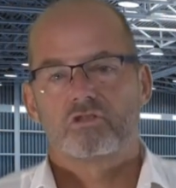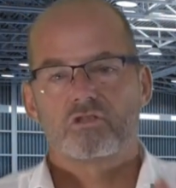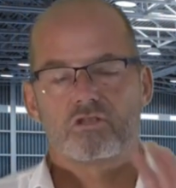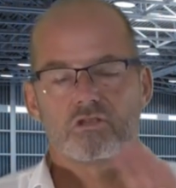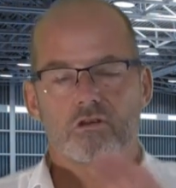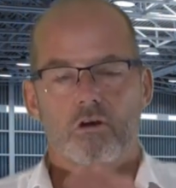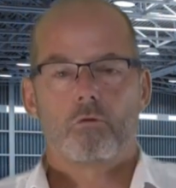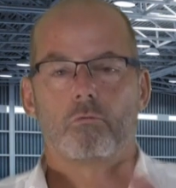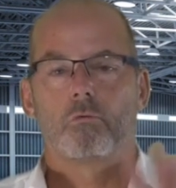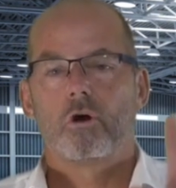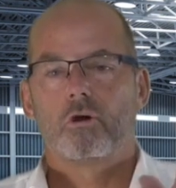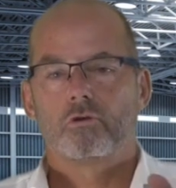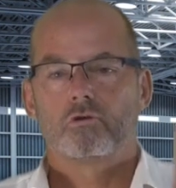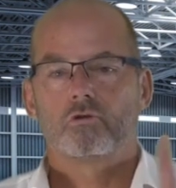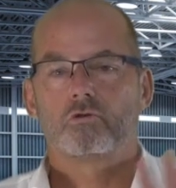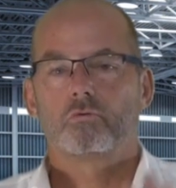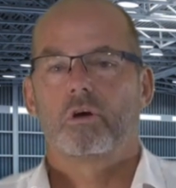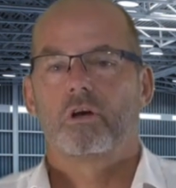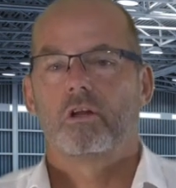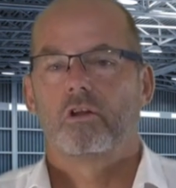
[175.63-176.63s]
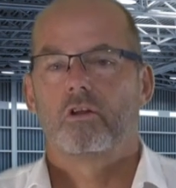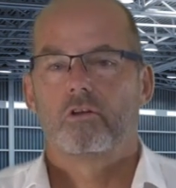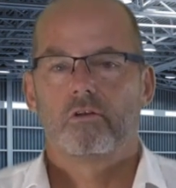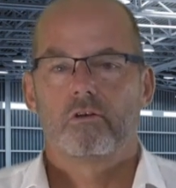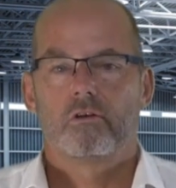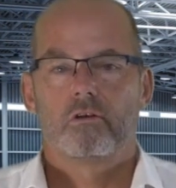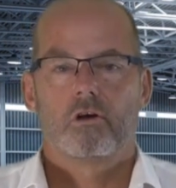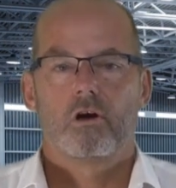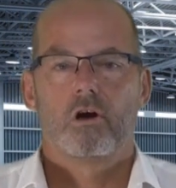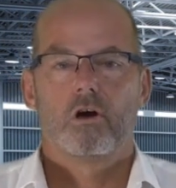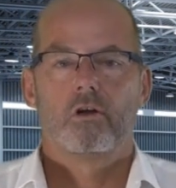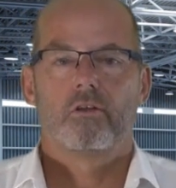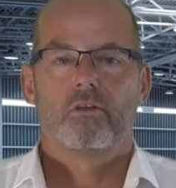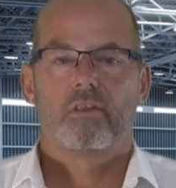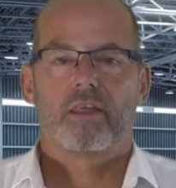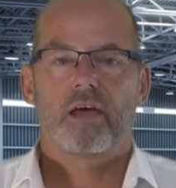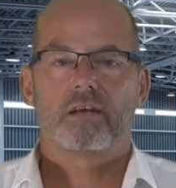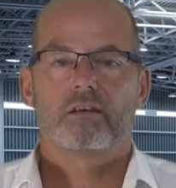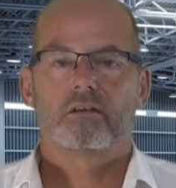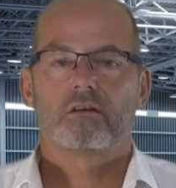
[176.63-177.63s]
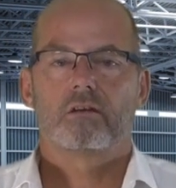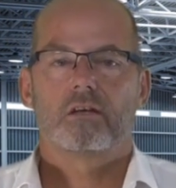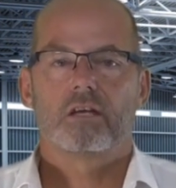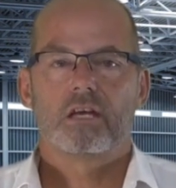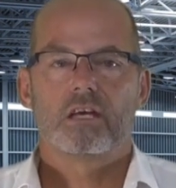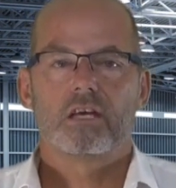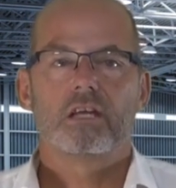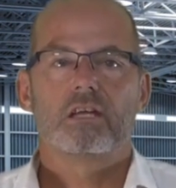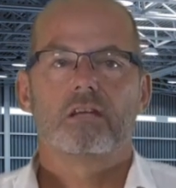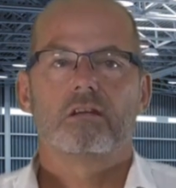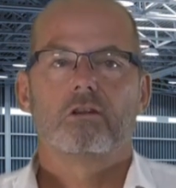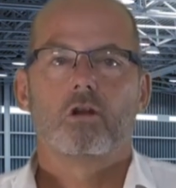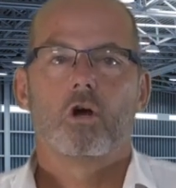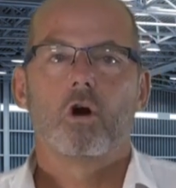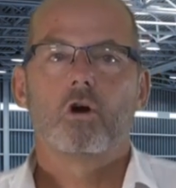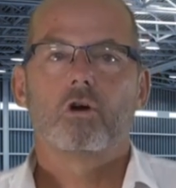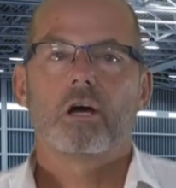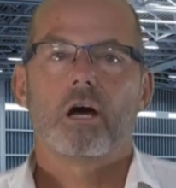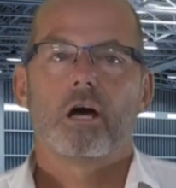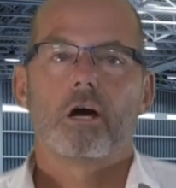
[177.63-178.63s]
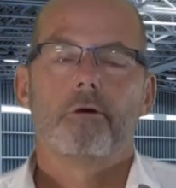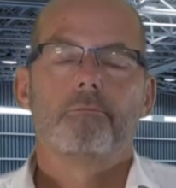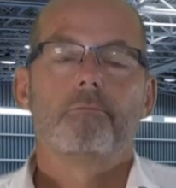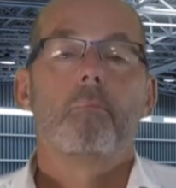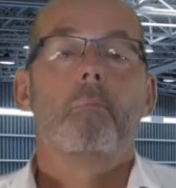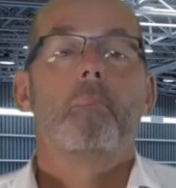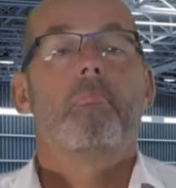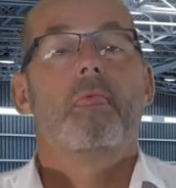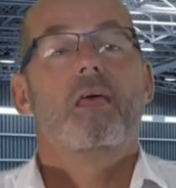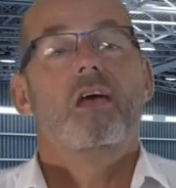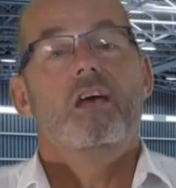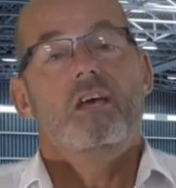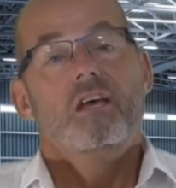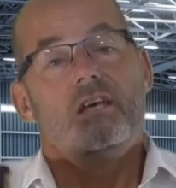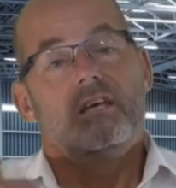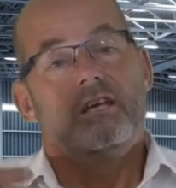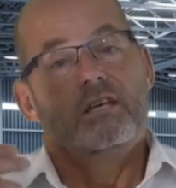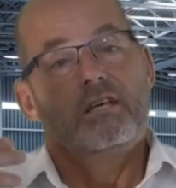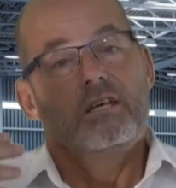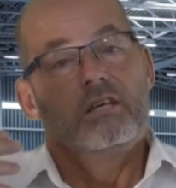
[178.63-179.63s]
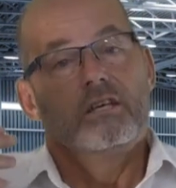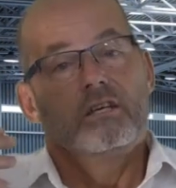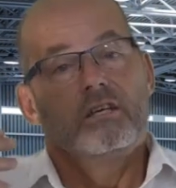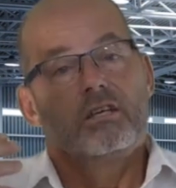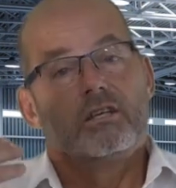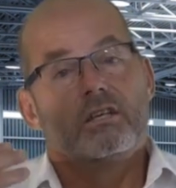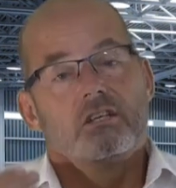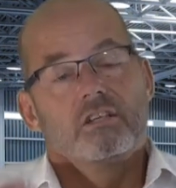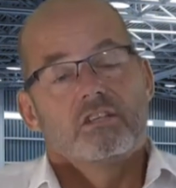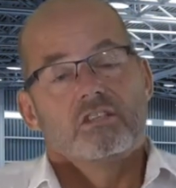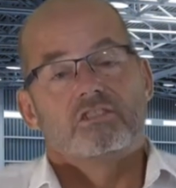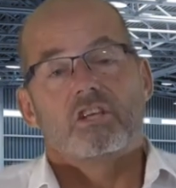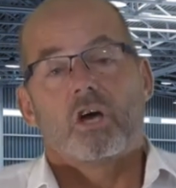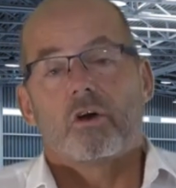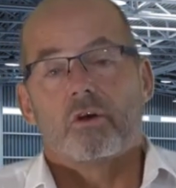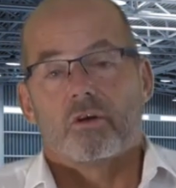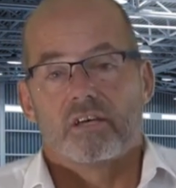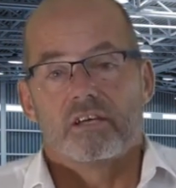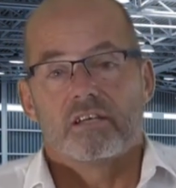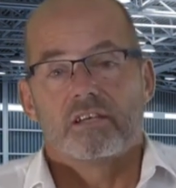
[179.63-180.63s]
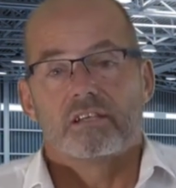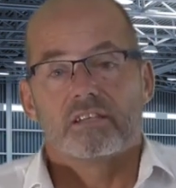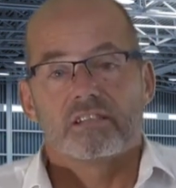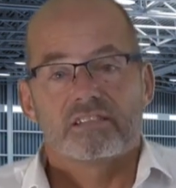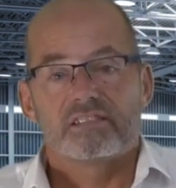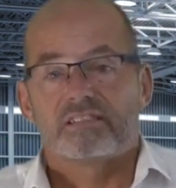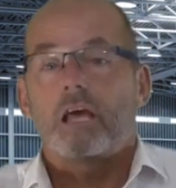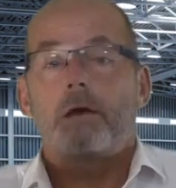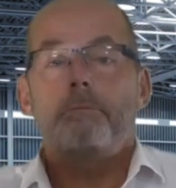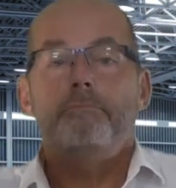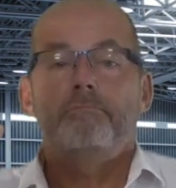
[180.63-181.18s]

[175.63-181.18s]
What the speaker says: so I won't dwell on that any longer. So step